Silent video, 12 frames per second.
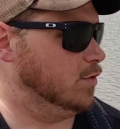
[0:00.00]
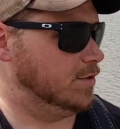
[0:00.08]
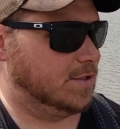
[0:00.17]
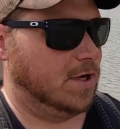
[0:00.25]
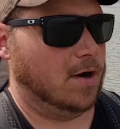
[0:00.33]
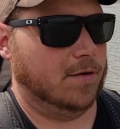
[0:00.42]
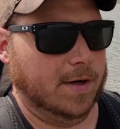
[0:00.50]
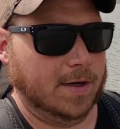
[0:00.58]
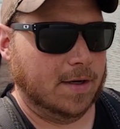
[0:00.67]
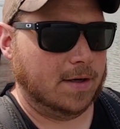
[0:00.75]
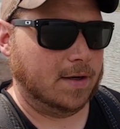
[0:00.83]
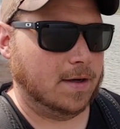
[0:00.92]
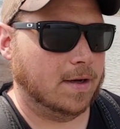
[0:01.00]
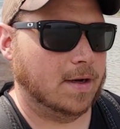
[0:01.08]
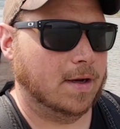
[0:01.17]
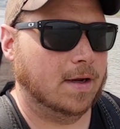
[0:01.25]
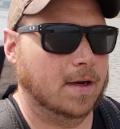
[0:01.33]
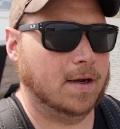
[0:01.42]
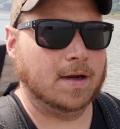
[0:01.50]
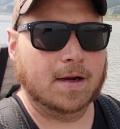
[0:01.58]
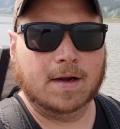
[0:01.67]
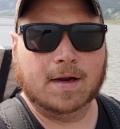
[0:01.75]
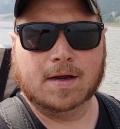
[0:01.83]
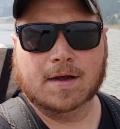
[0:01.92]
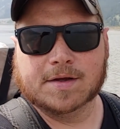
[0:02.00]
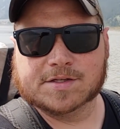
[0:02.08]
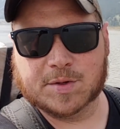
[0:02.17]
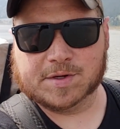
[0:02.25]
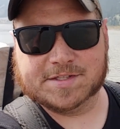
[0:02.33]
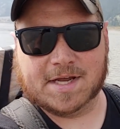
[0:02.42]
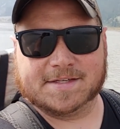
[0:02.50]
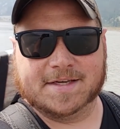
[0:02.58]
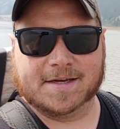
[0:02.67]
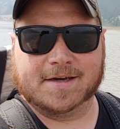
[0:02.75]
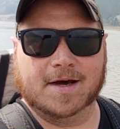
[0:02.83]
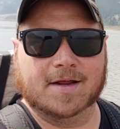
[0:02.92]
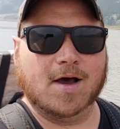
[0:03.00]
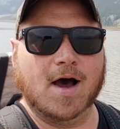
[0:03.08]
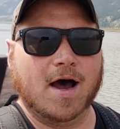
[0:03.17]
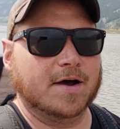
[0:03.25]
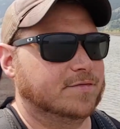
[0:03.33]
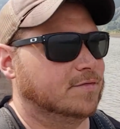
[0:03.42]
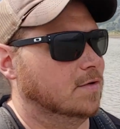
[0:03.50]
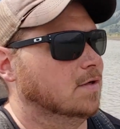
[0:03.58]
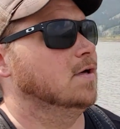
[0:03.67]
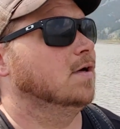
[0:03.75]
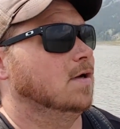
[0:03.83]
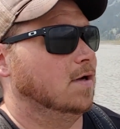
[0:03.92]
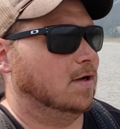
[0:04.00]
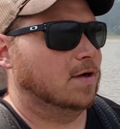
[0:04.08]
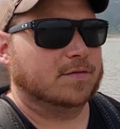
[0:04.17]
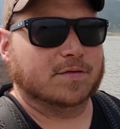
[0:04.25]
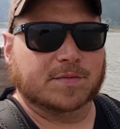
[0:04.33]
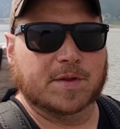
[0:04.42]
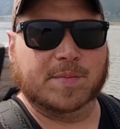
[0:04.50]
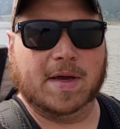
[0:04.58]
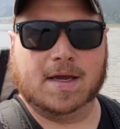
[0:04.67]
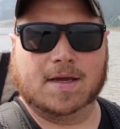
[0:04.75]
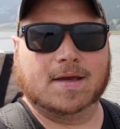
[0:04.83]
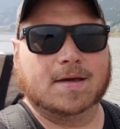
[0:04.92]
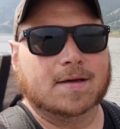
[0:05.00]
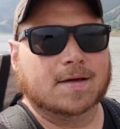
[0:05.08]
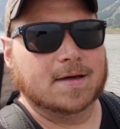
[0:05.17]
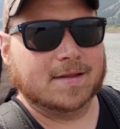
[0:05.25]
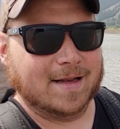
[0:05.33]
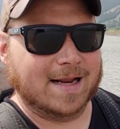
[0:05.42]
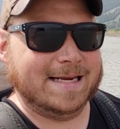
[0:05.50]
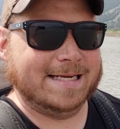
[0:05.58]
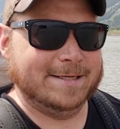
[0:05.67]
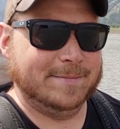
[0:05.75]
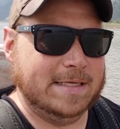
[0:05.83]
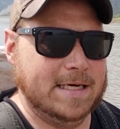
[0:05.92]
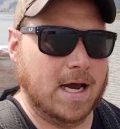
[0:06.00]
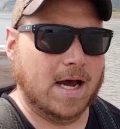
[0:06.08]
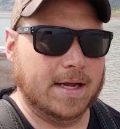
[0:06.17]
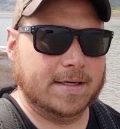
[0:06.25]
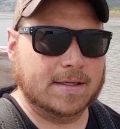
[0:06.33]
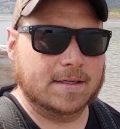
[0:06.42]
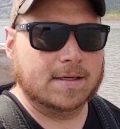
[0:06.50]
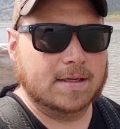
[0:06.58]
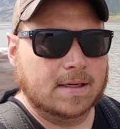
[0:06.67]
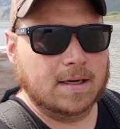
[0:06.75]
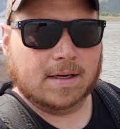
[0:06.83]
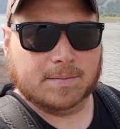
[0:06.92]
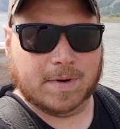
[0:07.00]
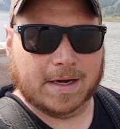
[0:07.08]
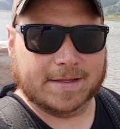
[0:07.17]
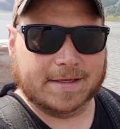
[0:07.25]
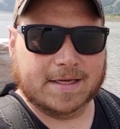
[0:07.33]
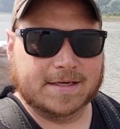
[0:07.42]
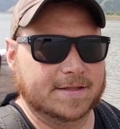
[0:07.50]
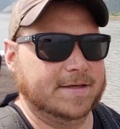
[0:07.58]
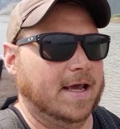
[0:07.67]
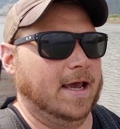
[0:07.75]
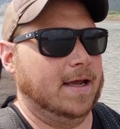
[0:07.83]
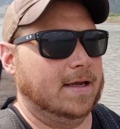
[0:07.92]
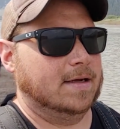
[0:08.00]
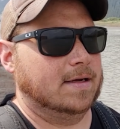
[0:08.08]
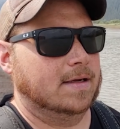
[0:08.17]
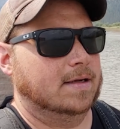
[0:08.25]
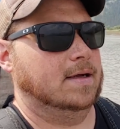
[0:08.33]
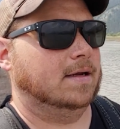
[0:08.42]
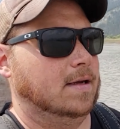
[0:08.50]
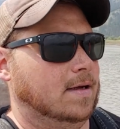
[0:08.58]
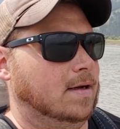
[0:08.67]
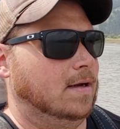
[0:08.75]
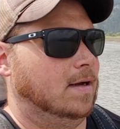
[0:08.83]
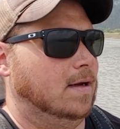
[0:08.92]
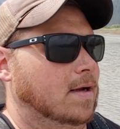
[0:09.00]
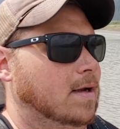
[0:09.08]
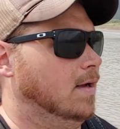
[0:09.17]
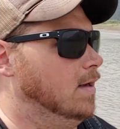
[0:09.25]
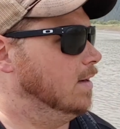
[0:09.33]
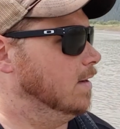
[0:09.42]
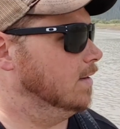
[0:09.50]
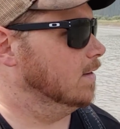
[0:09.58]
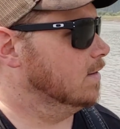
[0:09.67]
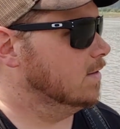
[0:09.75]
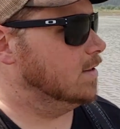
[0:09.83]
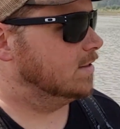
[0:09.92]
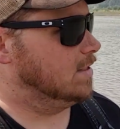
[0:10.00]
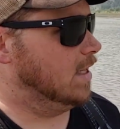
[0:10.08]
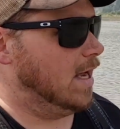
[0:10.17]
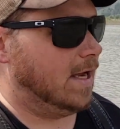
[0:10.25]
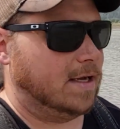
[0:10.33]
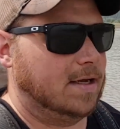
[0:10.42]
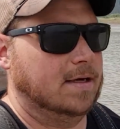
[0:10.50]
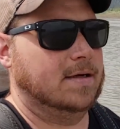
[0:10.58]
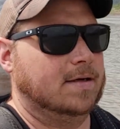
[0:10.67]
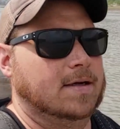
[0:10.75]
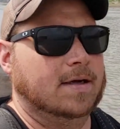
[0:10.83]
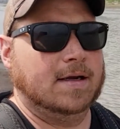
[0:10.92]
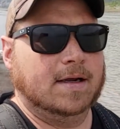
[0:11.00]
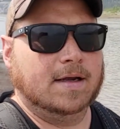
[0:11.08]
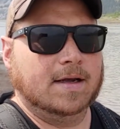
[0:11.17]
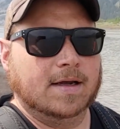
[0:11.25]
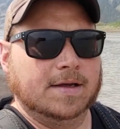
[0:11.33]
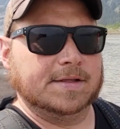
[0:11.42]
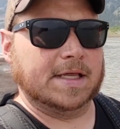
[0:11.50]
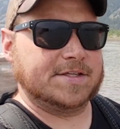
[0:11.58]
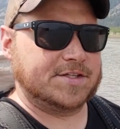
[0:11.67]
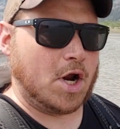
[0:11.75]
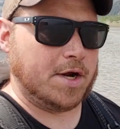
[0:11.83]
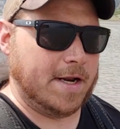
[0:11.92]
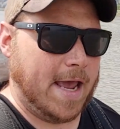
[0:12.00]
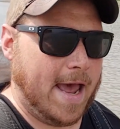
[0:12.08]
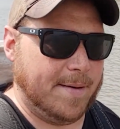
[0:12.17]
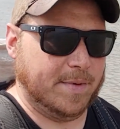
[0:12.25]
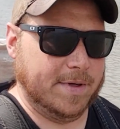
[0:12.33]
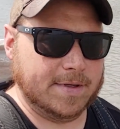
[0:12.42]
is going, so as not to get cut off from the bank that I need to be on by the end of the day. And it looks like that's starting to happen.